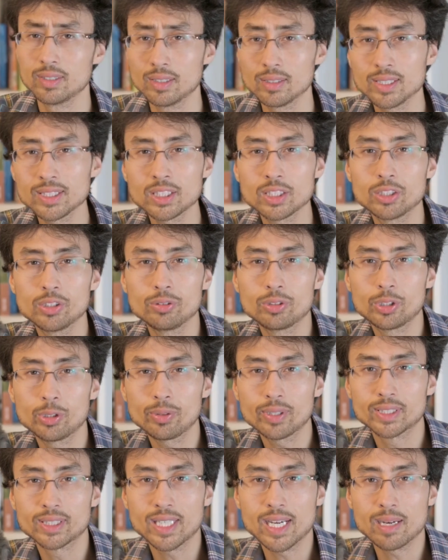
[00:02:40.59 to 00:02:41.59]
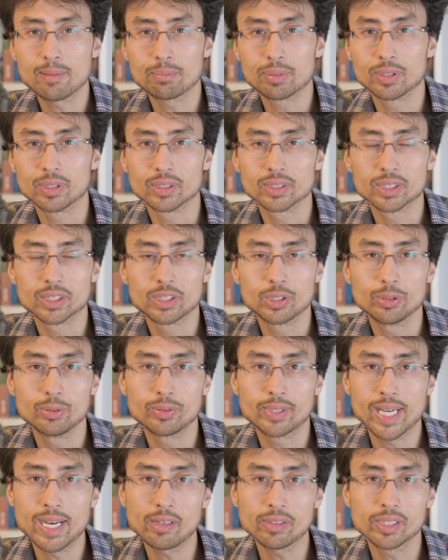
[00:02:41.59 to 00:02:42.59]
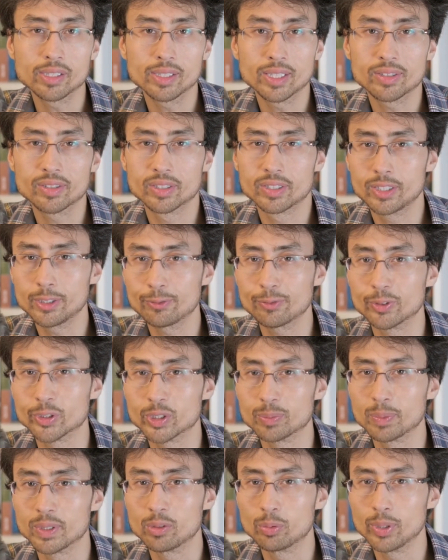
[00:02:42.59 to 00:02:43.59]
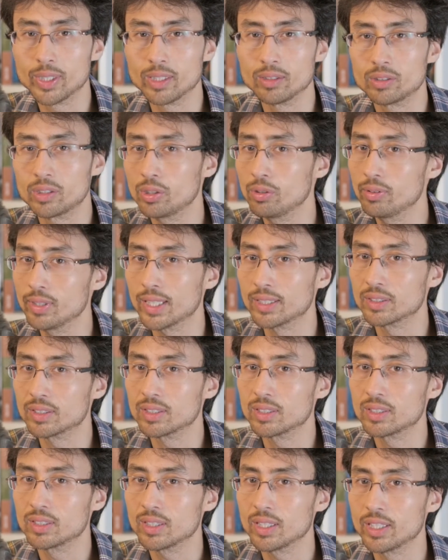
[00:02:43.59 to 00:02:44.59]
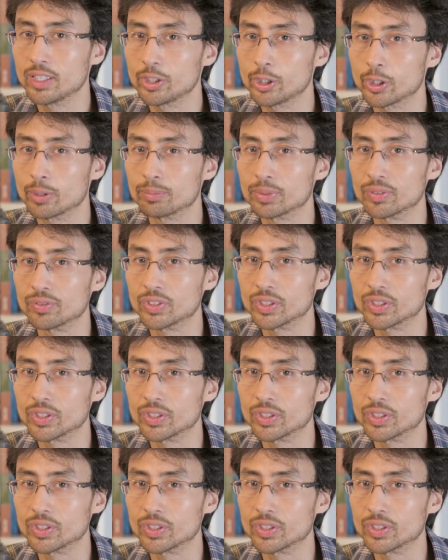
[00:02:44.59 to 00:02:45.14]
Now let's do two examples to calculate the difference between two lenses in terms of